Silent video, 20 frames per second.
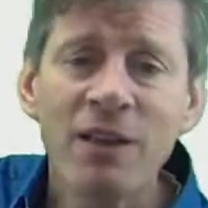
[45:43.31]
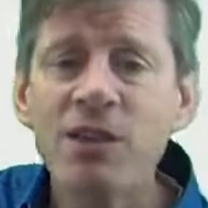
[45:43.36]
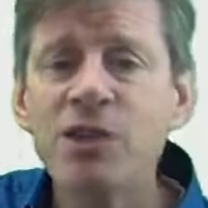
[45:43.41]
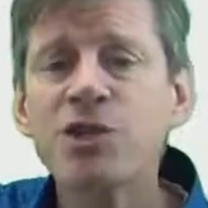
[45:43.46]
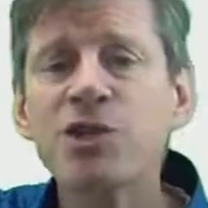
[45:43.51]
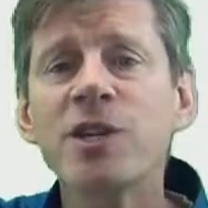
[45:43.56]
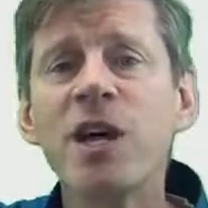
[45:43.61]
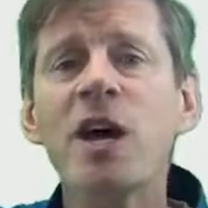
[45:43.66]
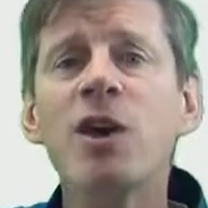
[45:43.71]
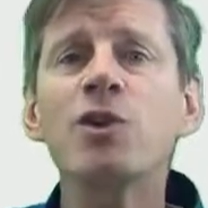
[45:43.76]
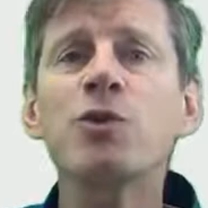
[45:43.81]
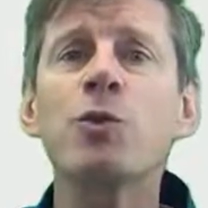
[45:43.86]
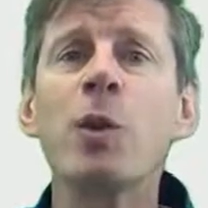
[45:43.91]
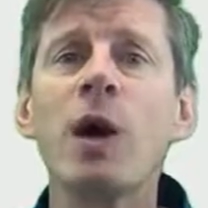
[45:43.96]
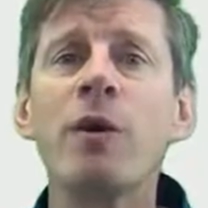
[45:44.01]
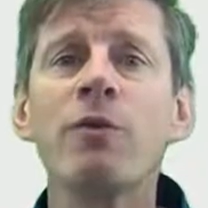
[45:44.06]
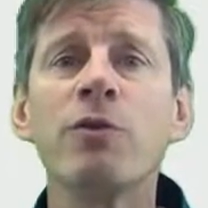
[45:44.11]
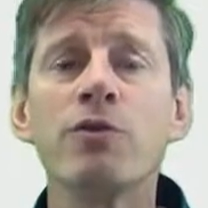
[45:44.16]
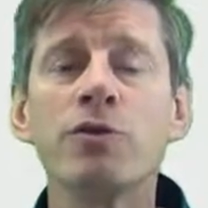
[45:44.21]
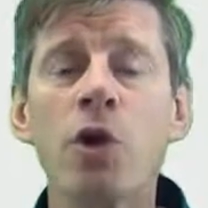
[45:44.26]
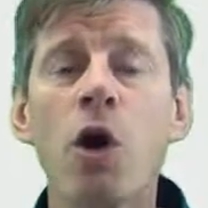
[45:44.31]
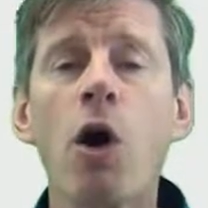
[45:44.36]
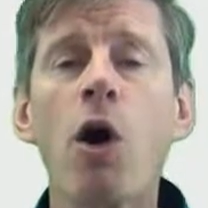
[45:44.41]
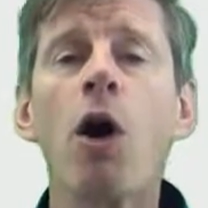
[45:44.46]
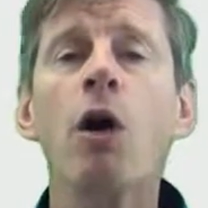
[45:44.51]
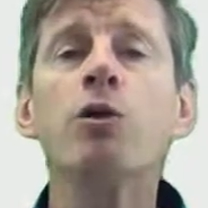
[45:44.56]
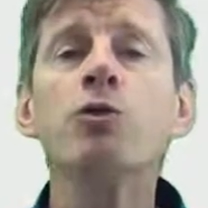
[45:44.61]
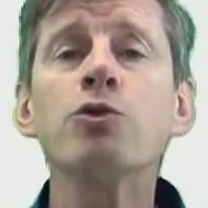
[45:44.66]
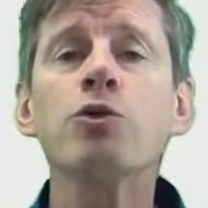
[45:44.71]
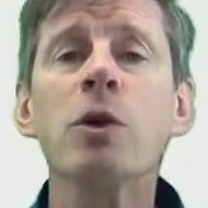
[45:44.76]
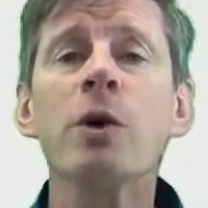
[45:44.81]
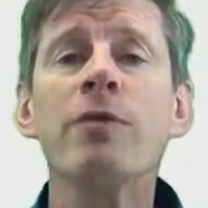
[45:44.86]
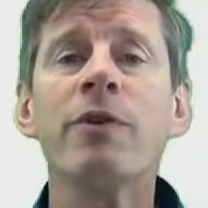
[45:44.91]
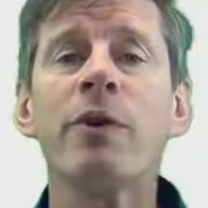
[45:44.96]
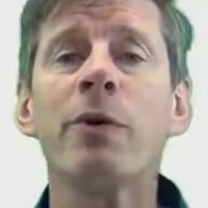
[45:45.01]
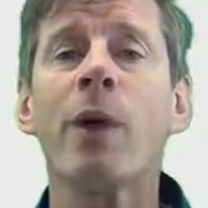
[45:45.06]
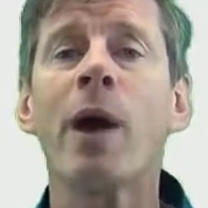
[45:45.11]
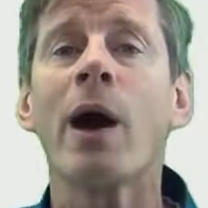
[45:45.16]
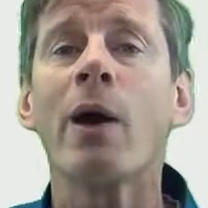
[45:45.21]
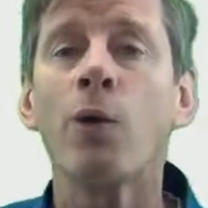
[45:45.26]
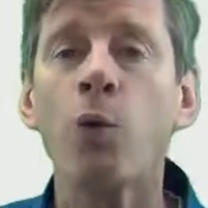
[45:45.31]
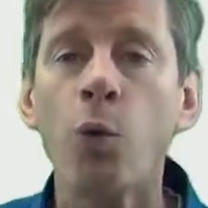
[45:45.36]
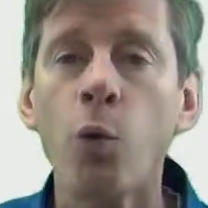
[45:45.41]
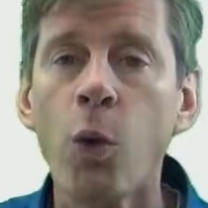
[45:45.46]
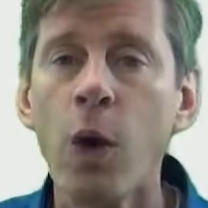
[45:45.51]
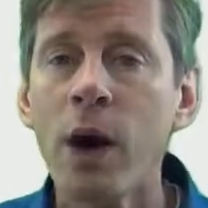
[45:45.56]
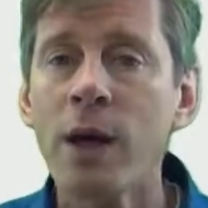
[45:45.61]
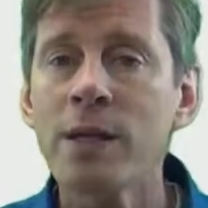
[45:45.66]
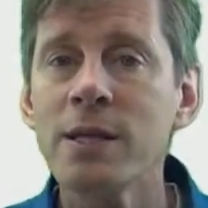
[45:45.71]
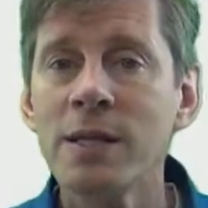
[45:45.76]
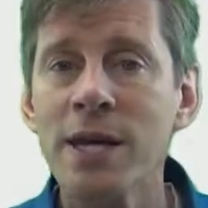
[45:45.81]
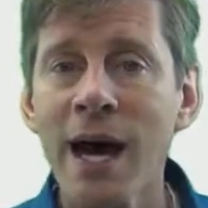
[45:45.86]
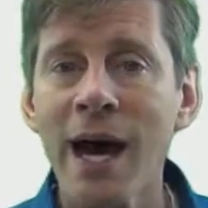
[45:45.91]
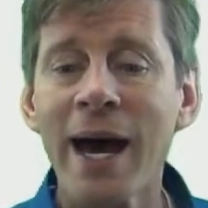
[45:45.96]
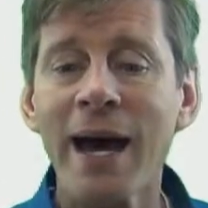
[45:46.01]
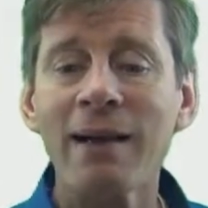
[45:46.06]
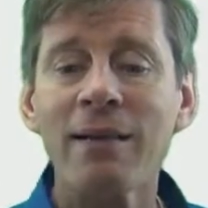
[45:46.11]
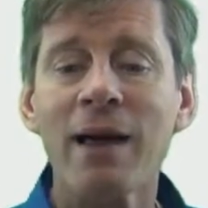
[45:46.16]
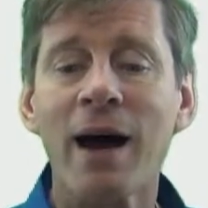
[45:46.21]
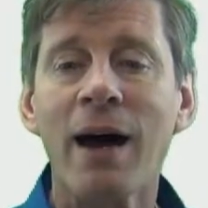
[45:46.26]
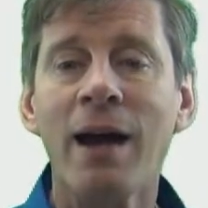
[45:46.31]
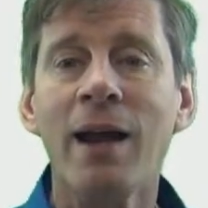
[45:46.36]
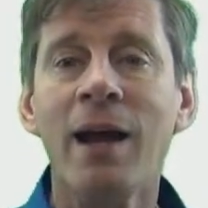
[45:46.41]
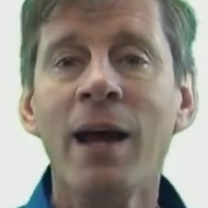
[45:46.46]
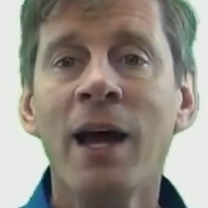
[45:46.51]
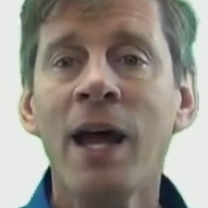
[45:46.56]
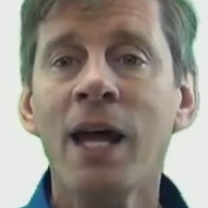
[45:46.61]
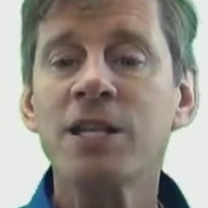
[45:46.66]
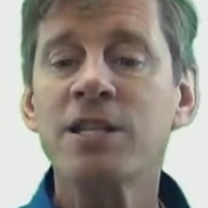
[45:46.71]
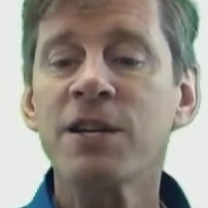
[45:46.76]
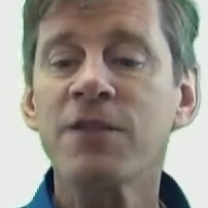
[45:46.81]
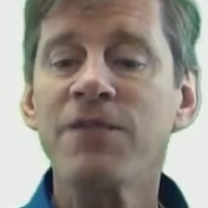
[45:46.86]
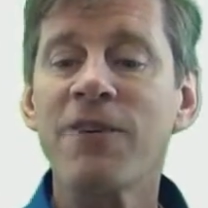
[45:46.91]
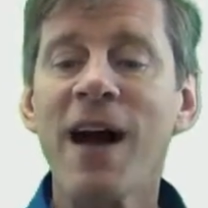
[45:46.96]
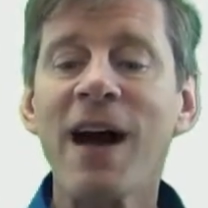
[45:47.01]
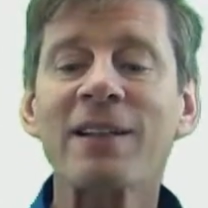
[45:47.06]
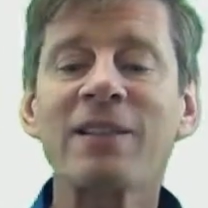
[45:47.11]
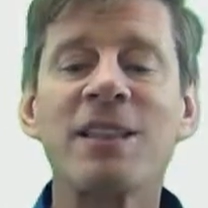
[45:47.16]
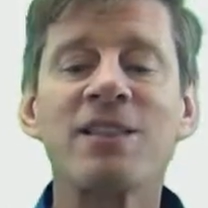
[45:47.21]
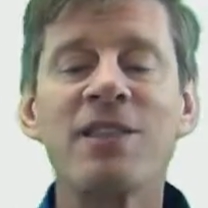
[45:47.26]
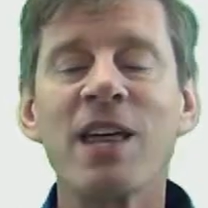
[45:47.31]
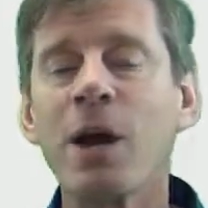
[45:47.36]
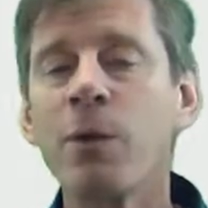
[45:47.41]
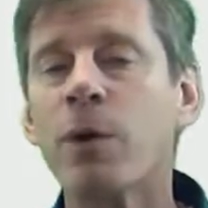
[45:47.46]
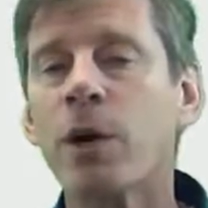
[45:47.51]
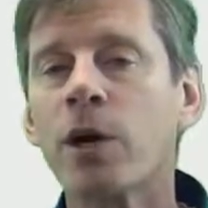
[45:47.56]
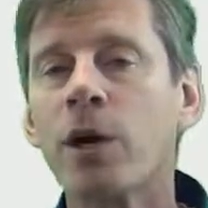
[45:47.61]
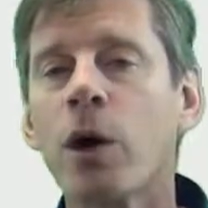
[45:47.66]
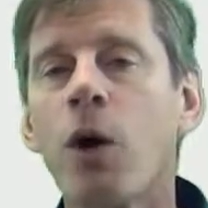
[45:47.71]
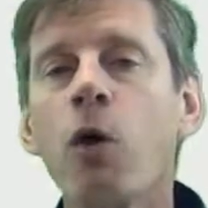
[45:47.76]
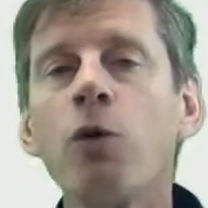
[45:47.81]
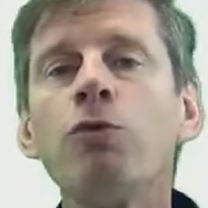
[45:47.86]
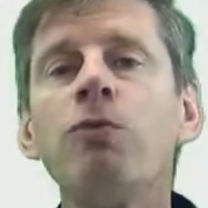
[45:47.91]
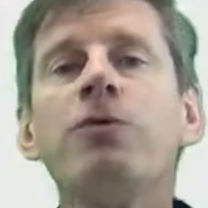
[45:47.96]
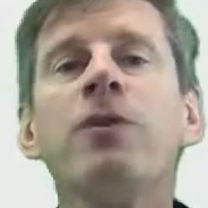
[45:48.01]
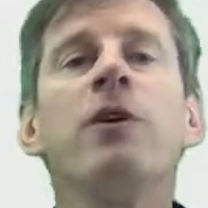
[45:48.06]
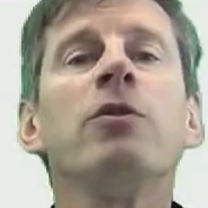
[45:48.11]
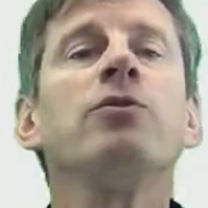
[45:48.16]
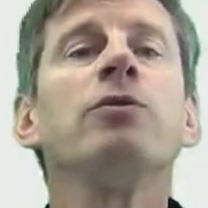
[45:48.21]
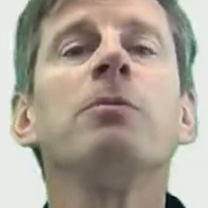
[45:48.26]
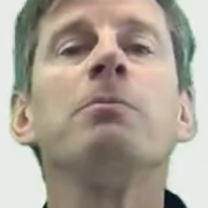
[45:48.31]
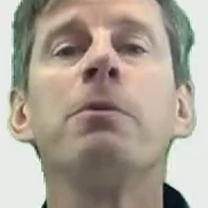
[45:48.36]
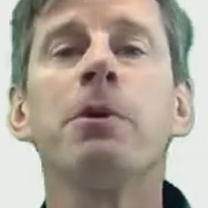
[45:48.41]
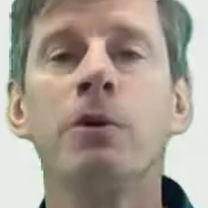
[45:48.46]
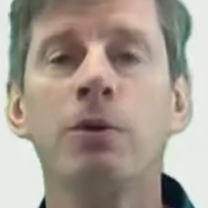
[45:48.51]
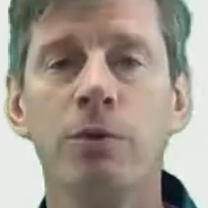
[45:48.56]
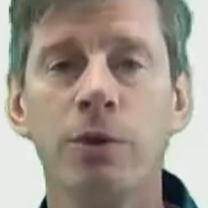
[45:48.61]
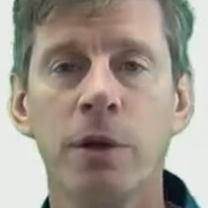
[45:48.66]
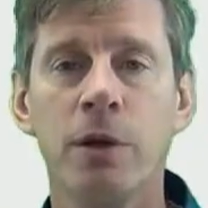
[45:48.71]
the sales wave was all driven around one tagline. It's the fact that they were cold filter brewed.